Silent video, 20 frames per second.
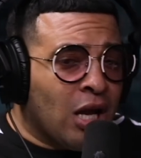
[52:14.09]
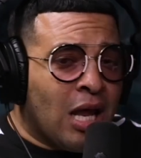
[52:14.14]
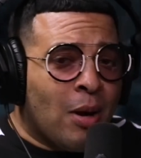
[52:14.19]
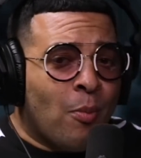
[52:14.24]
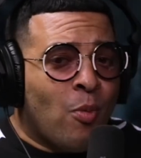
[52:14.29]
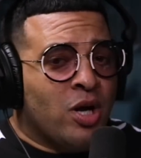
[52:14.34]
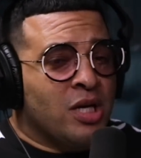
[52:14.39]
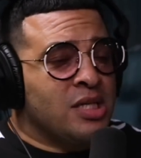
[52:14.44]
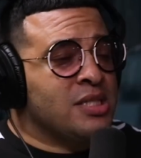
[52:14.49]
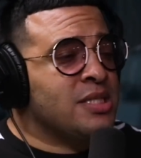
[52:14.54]
all
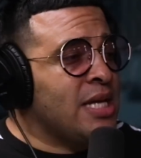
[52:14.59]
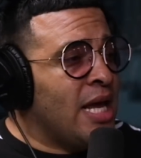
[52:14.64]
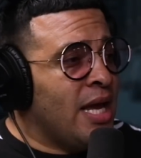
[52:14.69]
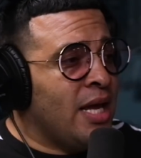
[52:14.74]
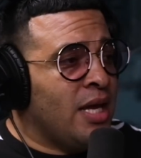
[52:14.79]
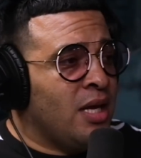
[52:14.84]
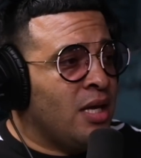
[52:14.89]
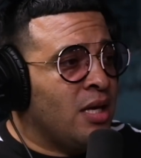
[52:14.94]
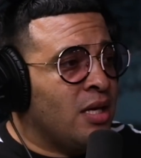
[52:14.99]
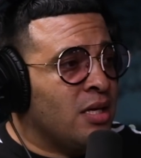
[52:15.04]
i want to
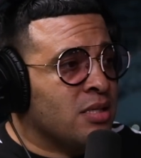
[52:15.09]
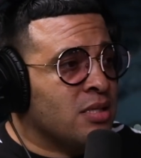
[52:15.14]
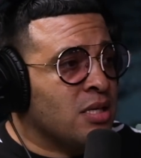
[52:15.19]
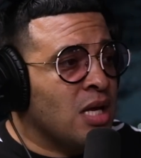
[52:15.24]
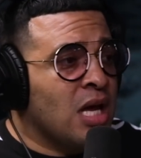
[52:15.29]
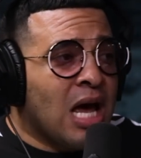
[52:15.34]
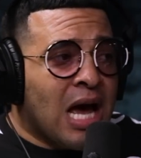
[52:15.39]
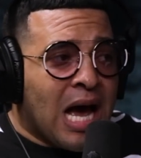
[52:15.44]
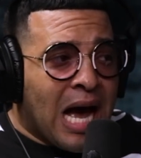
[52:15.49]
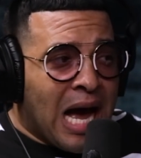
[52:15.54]
say
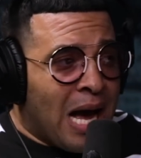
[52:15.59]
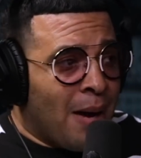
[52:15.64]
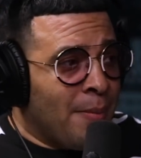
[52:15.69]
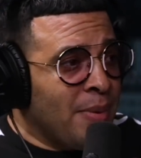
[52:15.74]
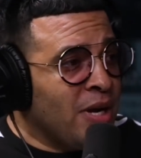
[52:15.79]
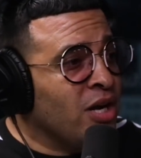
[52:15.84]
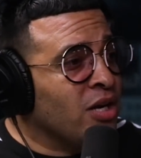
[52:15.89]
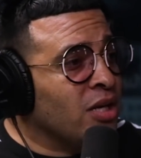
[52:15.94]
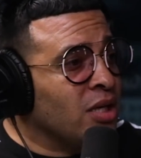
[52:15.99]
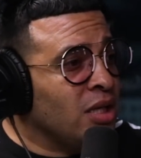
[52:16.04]
is
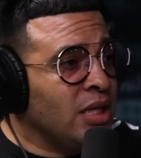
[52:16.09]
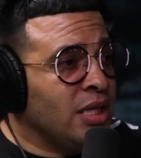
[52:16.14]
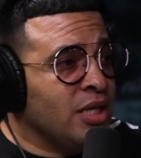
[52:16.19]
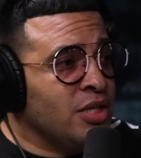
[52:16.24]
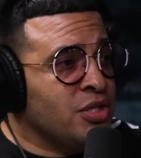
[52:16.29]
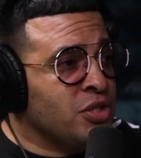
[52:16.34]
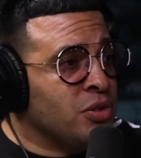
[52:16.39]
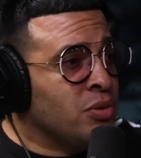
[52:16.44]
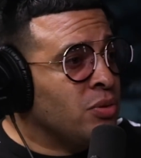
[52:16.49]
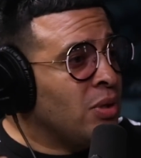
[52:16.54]
I'm here to
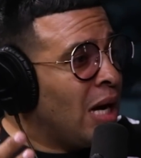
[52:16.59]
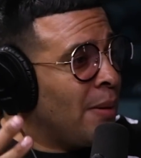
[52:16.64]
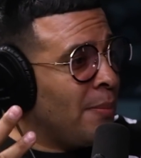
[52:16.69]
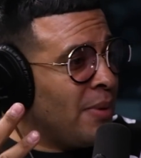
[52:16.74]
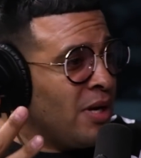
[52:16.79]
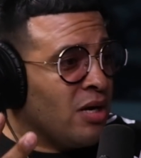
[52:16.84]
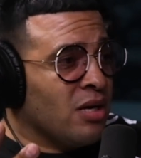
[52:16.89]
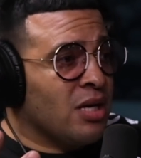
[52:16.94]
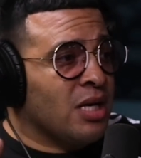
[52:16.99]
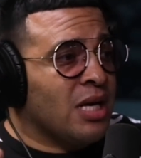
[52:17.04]
lead you.
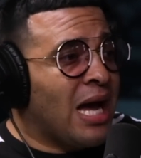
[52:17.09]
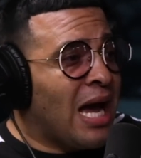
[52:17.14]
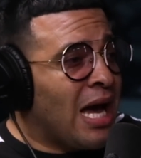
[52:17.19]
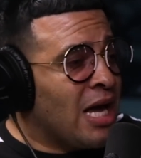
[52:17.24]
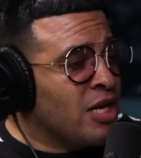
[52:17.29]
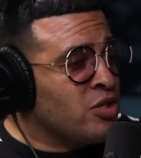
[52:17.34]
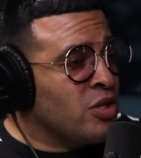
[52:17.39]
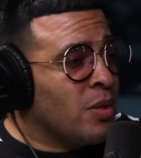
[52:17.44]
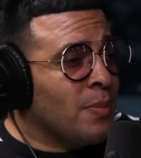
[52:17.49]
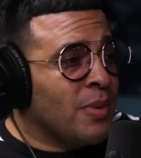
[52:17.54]
I'm here to
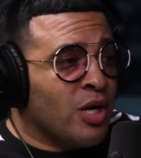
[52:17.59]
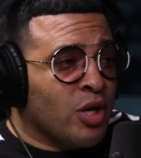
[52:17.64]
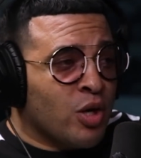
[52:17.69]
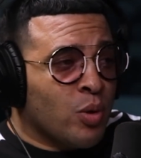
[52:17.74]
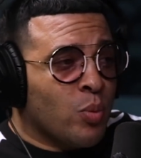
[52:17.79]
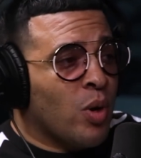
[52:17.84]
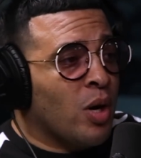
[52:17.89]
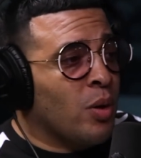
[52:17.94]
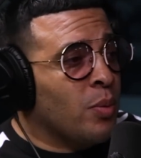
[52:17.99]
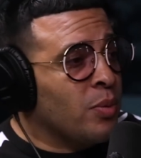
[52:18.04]
guide you. I'm here
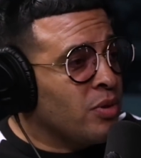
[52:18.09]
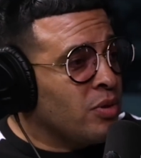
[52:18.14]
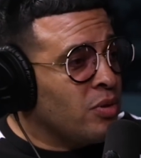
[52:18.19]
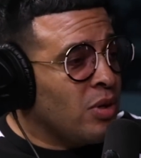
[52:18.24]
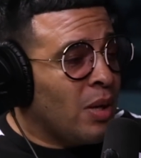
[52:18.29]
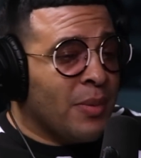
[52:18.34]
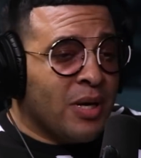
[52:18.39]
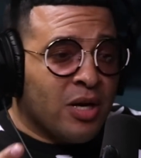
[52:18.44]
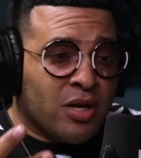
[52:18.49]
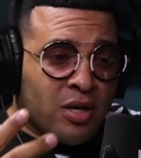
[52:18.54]
to work with
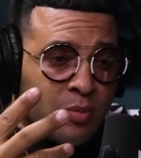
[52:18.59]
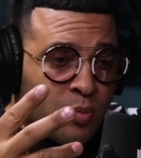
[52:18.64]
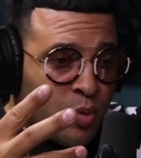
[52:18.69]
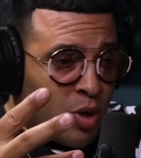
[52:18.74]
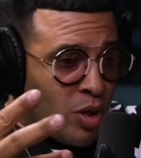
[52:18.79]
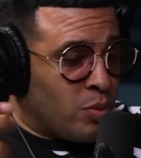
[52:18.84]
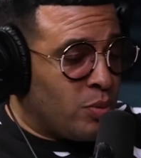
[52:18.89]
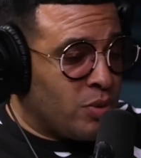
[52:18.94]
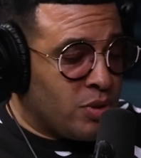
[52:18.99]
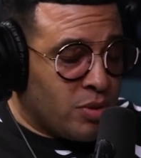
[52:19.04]
you. I'm here to
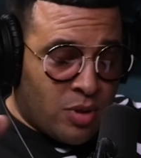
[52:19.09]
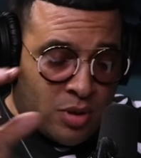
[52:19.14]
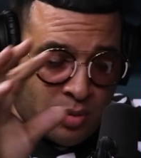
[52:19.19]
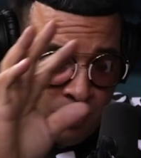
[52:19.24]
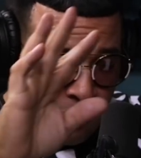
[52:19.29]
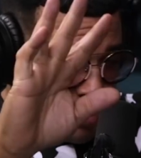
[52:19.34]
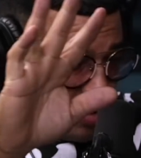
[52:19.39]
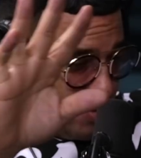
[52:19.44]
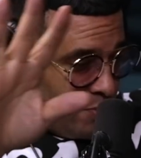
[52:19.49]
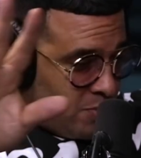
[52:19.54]
work with you.
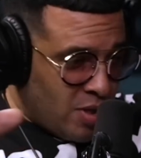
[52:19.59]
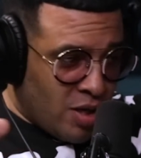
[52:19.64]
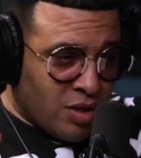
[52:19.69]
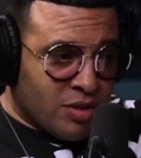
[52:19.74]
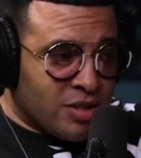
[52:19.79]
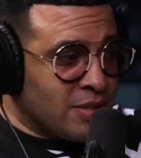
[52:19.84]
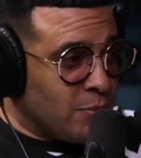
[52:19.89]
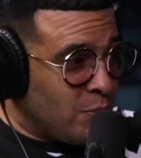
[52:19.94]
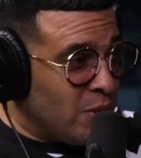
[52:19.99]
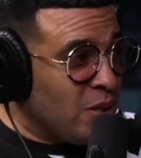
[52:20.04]
Oh, we, we
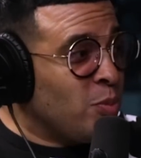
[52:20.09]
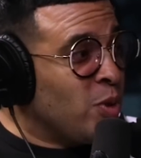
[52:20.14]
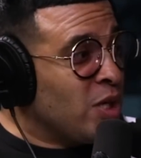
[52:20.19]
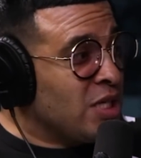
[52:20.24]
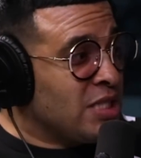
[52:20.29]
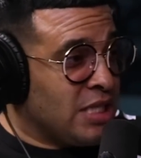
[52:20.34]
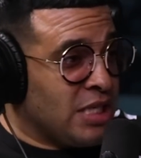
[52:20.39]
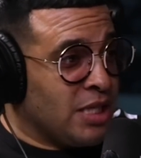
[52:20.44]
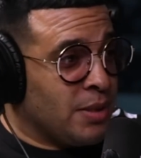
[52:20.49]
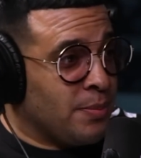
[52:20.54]
honestly, we
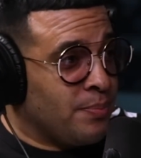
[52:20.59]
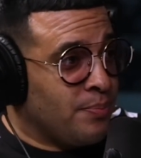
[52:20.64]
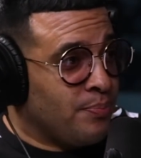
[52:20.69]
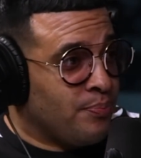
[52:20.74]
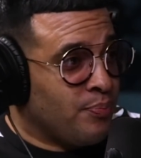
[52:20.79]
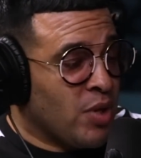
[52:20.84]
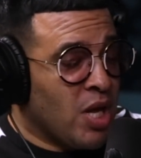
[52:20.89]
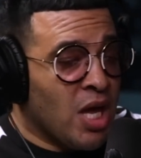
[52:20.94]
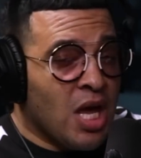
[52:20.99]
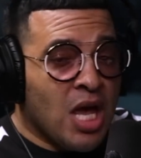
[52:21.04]
one team.
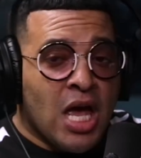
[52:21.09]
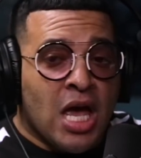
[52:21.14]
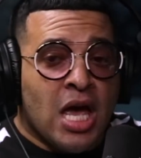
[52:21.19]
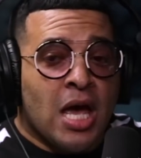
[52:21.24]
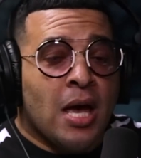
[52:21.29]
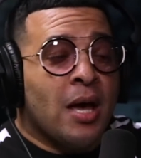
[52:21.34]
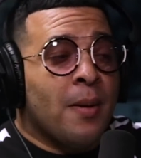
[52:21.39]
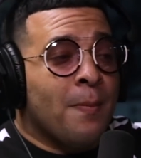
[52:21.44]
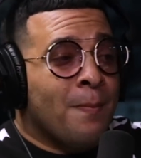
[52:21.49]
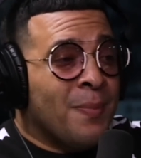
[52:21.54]
Mm-hmm.
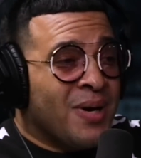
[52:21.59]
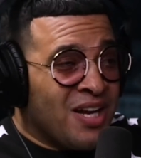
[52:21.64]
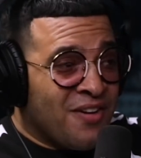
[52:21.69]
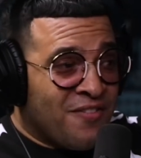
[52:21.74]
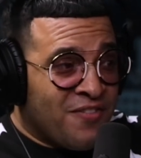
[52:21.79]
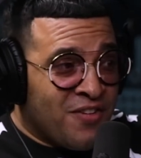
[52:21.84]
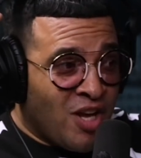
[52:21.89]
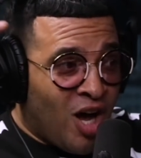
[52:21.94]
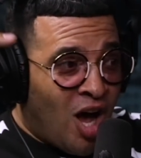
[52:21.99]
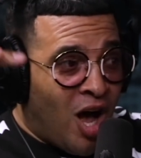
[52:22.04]
But
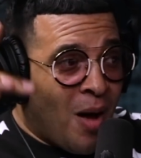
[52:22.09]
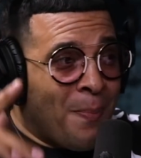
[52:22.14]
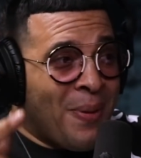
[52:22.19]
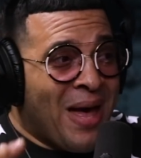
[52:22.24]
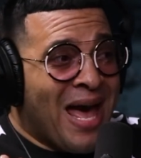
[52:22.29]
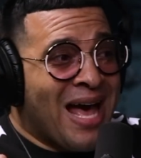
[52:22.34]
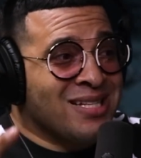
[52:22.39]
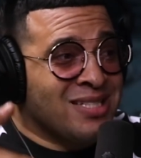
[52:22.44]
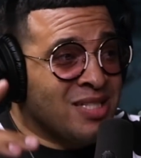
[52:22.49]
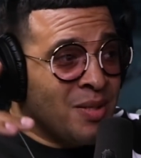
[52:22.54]
if y'all
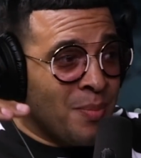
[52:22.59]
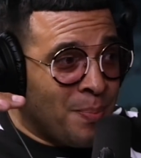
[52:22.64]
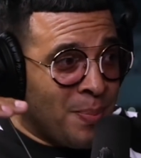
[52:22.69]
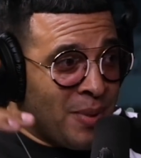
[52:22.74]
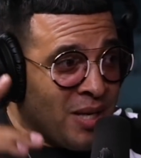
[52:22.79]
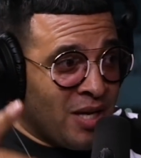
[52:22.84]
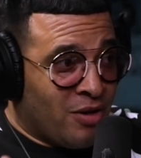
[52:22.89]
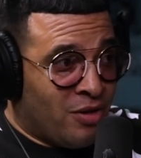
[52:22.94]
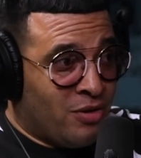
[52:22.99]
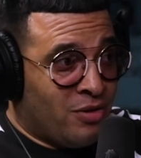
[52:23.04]
pass a
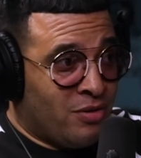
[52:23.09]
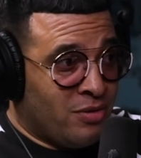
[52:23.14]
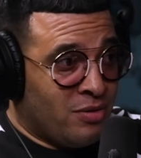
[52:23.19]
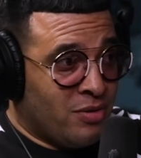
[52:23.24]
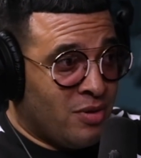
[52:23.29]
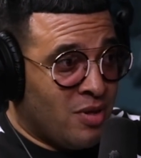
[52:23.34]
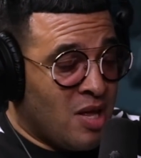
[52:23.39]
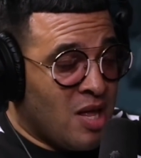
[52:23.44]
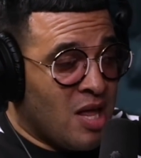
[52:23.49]
bill